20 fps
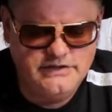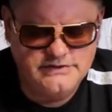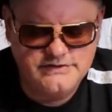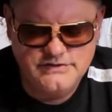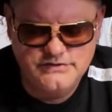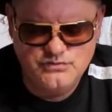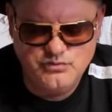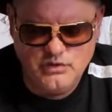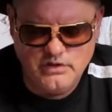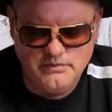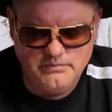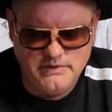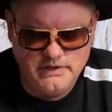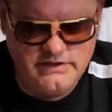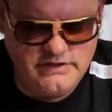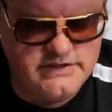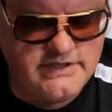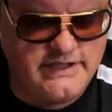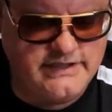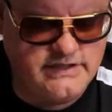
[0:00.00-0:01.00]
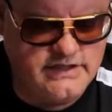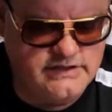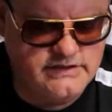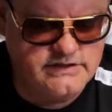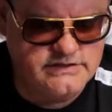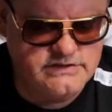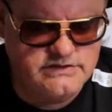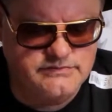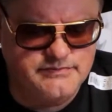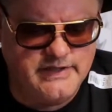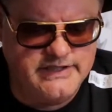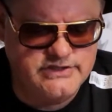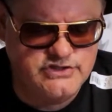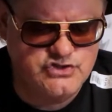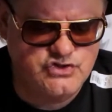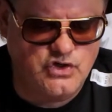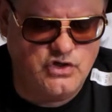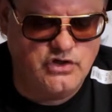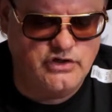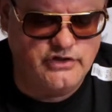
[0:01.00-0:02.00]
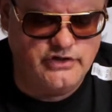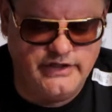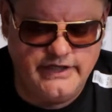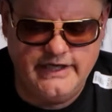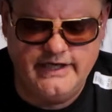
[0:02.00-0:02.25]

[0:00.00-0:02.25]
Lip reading: This is one of my, I think this is my starter.